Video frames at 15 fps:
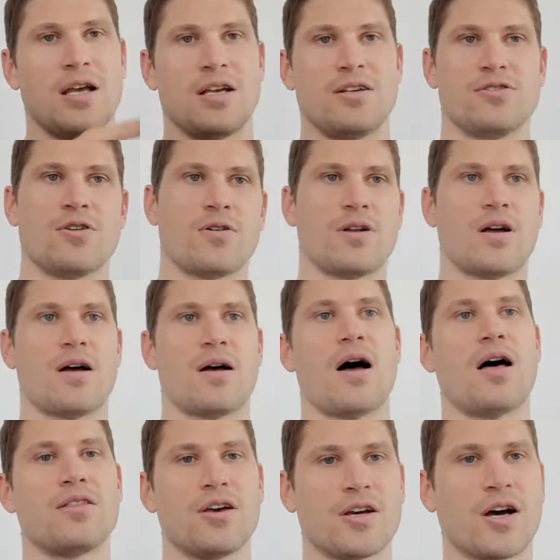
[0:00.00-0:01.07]
He's got
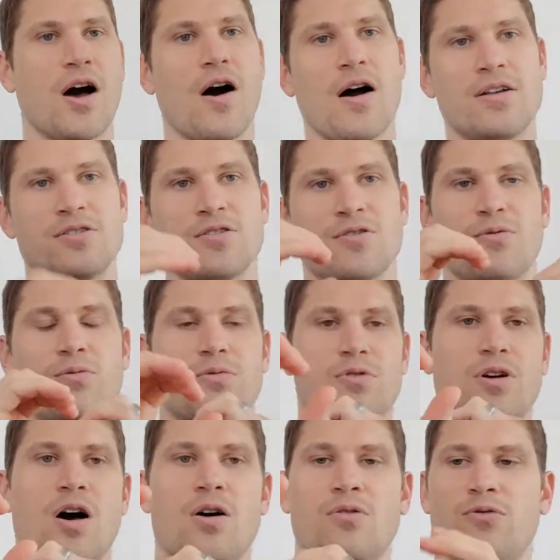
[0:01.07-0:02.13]
other kinds of
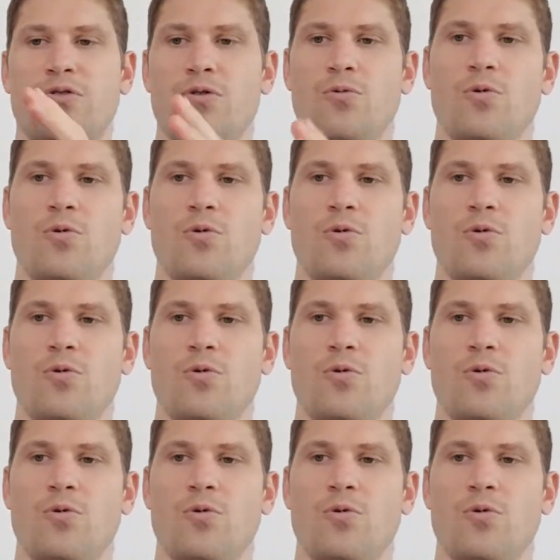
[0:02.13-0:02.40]
kung fu